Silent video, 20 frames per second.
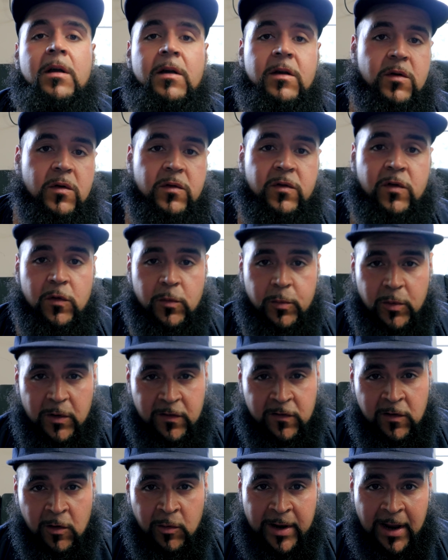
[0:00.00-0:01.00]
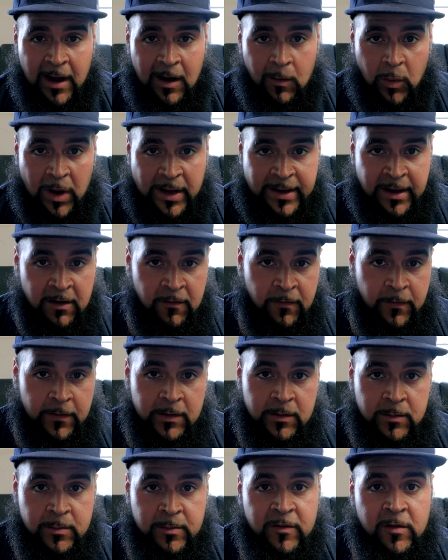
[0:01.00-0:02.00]
YouTube, what's going on? Wanya
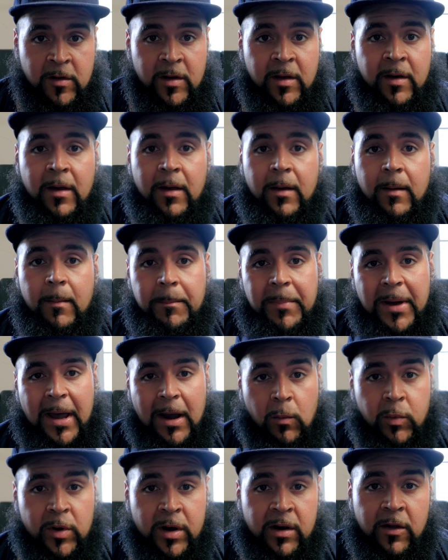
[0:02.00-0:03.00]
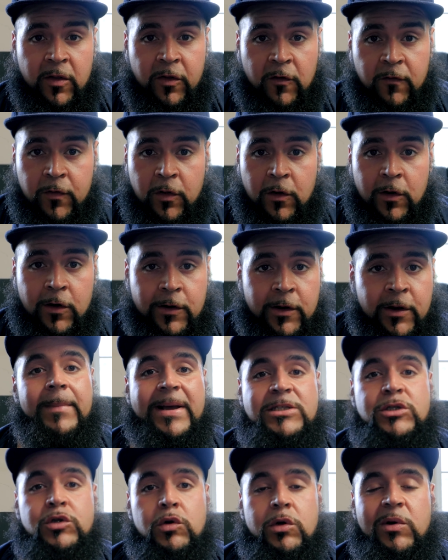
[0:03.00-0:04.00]
Films, back with another vlog.
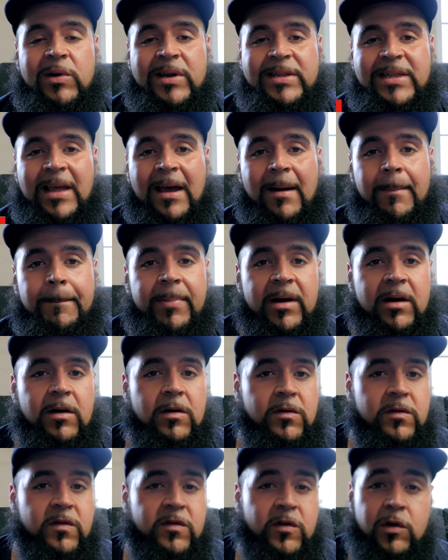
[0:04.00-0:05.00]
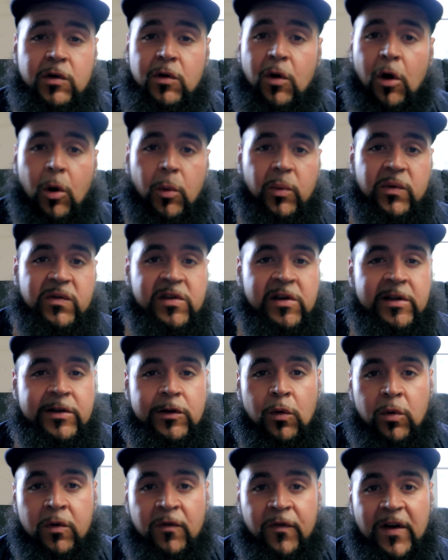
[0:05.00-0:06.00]
Make sure you hit that bell so you always get
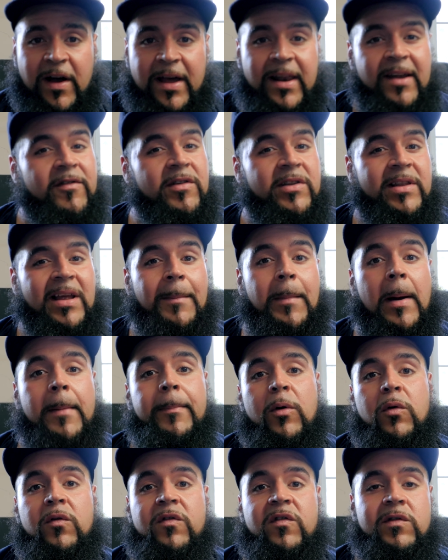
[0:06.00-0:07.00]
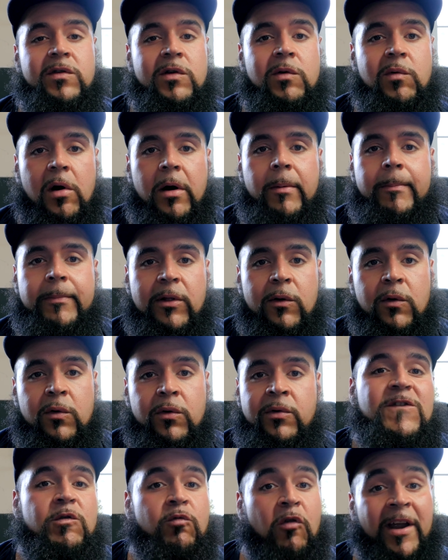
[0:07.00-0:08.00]
notified every time I post a new
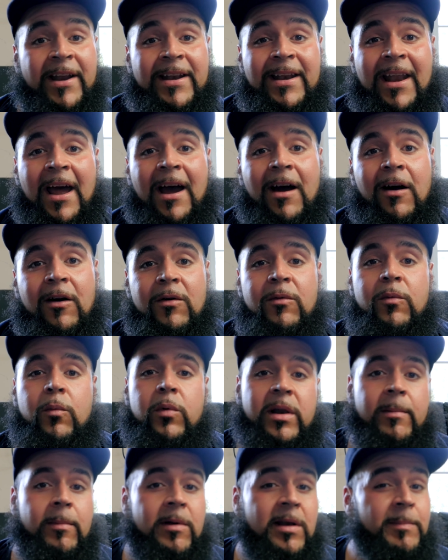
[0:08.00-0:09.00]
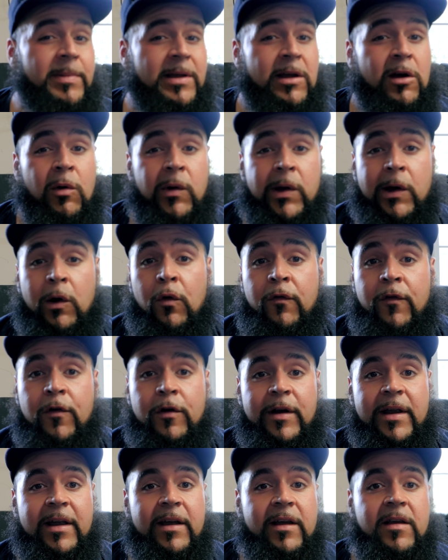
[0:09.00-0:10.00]
upload. Right now, what I'm going to be going
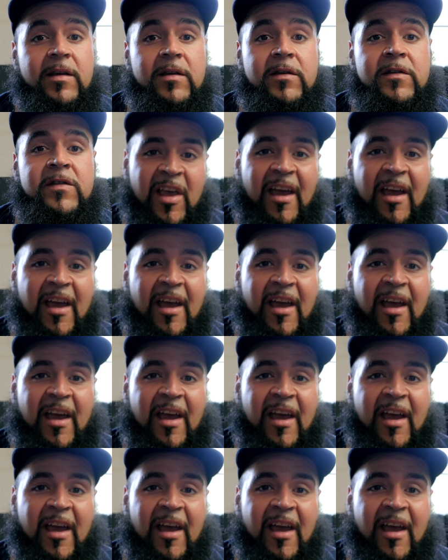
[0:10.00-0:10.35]
over is